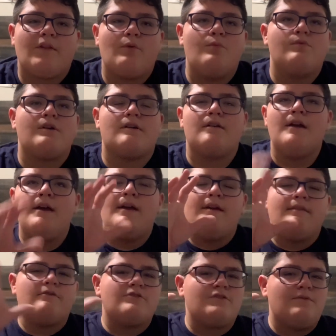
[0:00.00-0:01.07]
where
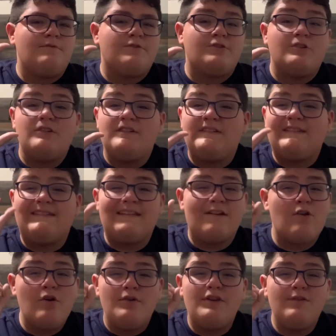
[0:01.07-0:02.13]
there's almost
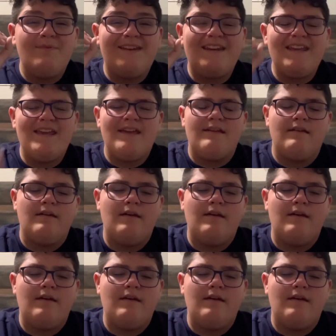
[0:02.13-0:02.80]
zero humidity,